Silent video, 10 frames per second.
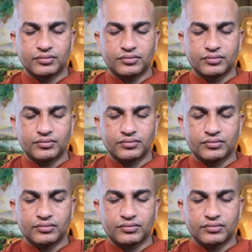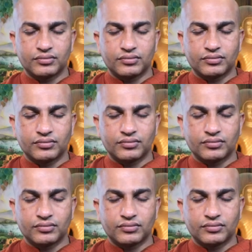
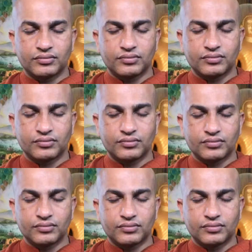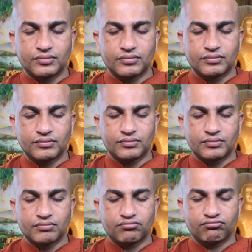
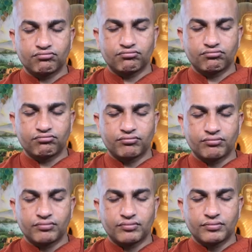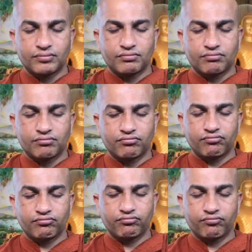
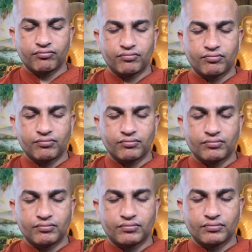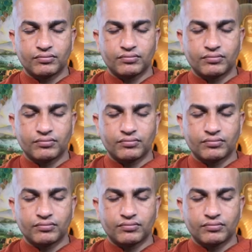No one is speaking in this clip.